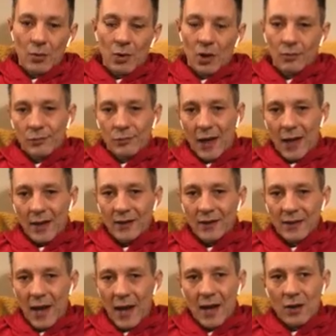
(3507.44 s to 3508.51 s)
and get
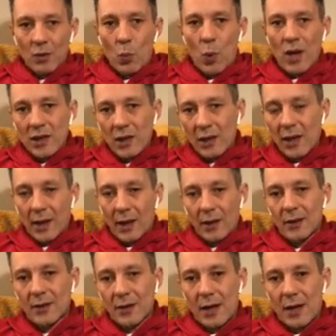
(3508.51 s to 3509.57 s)
inside. And when you get in
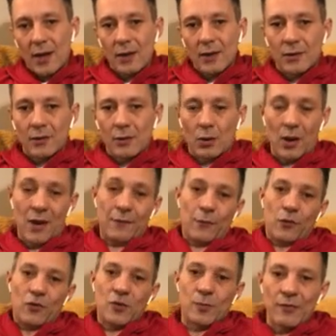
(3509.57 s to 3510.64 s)
the side,
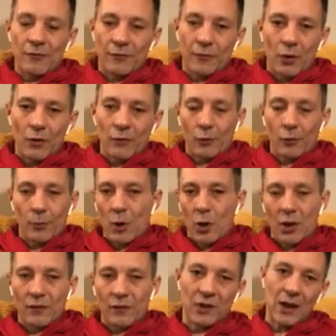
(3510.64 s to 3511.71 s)
everyone's been through it.
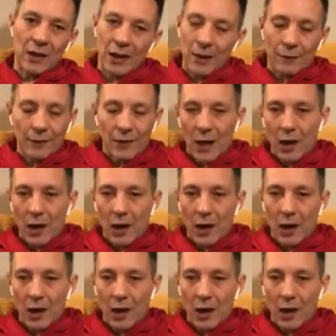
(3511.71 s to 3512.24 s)
Football, if you get left